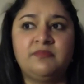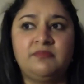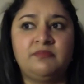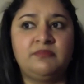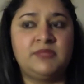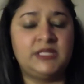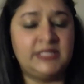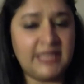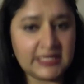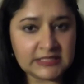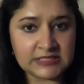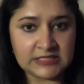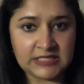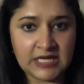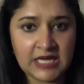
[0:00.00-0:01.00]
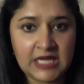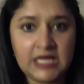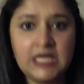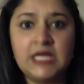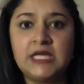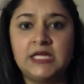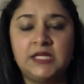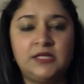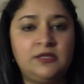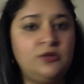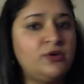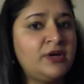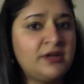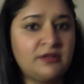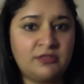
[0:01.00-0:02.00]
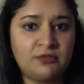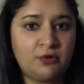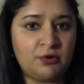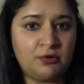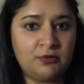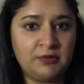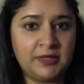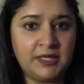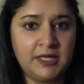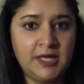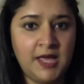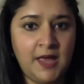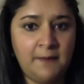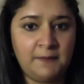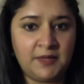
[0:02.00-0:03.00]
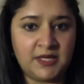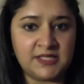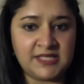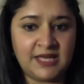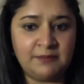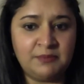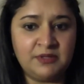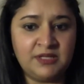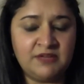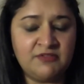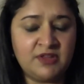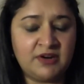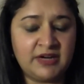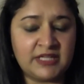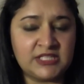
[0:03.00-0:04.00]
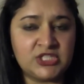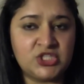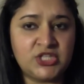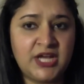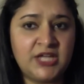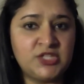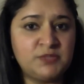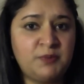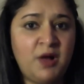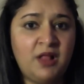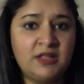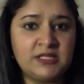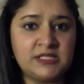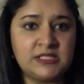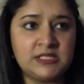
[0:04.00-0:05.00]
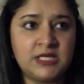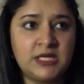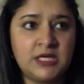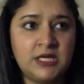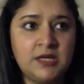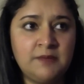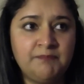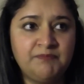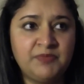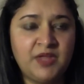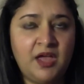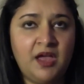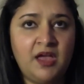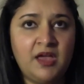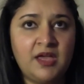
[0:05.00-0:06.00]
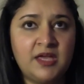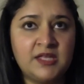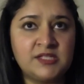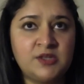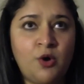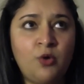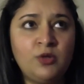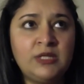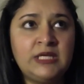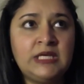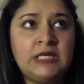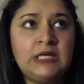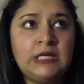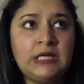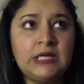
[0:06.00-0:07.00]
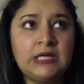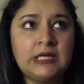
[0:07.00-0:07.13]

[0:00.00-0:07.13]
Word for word: The next day, look at it thoroughly because I believe their exchange policy is only